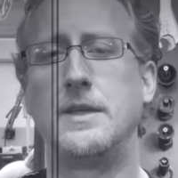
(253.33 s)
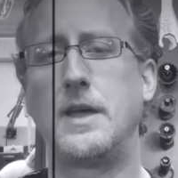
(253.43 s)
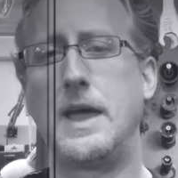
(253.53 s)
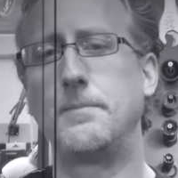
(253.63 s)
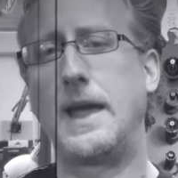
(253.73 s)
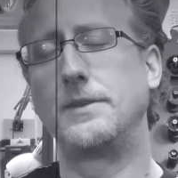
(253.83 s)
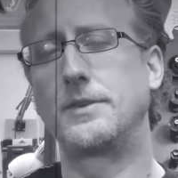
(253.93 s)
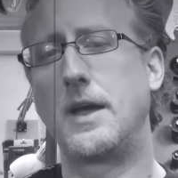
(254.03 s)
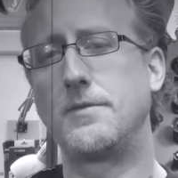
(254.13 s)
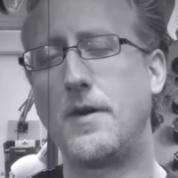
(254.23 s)
and
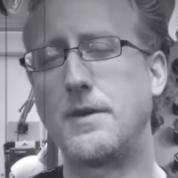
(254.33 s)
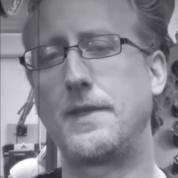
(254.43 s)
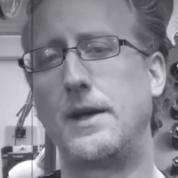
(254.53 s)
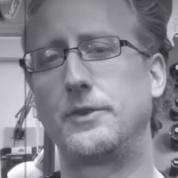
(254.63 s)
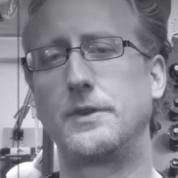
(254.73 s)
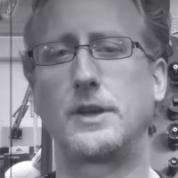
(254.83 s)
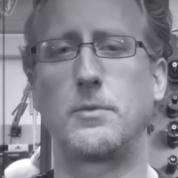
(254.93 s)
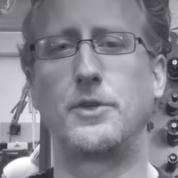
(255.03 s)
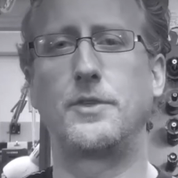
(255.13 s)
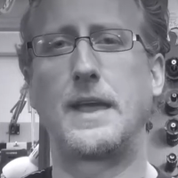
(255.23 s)
5,000
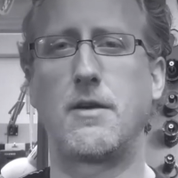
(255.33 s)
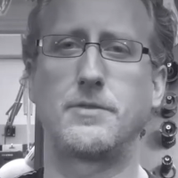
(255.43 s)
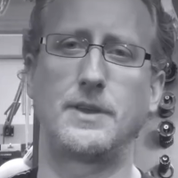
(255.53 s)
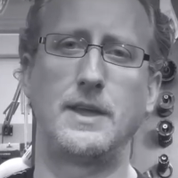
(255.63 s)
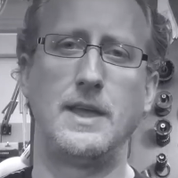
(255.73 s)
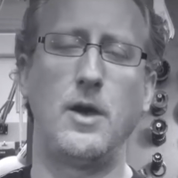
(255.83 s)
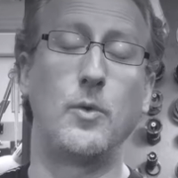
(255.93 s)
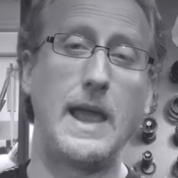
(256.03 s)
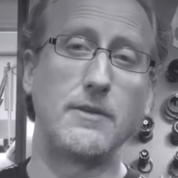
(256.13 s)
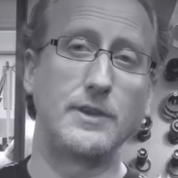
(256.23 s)
kilometers thereafter, or
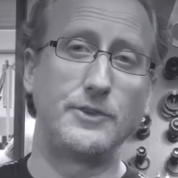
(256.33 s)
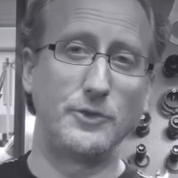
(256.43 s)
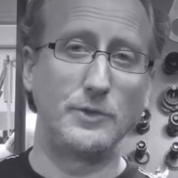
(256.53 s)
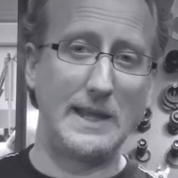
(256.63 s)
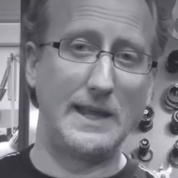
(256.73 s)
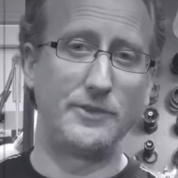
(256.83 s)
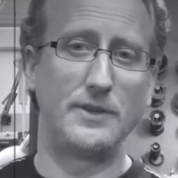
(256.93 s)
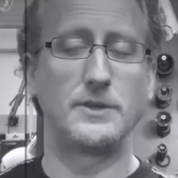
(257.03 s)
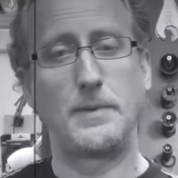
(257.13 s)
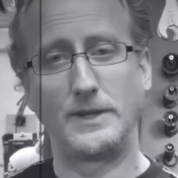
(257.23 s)
every 2 years,
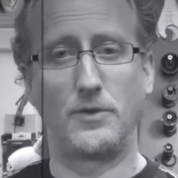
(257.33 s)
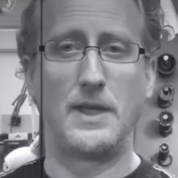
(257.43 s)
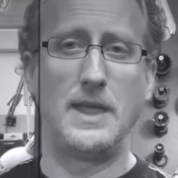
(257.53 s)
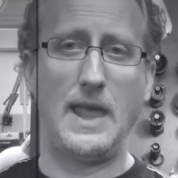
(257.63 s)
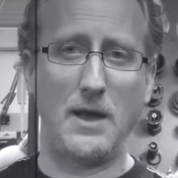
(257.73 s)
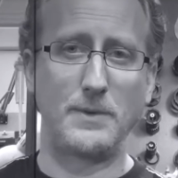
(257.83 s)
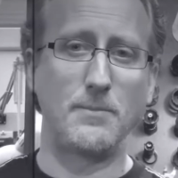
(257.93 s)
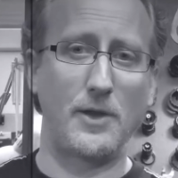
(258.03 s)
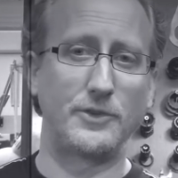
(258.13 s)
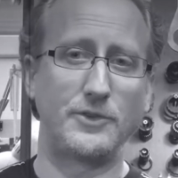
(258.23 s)
depending on how many miles we do.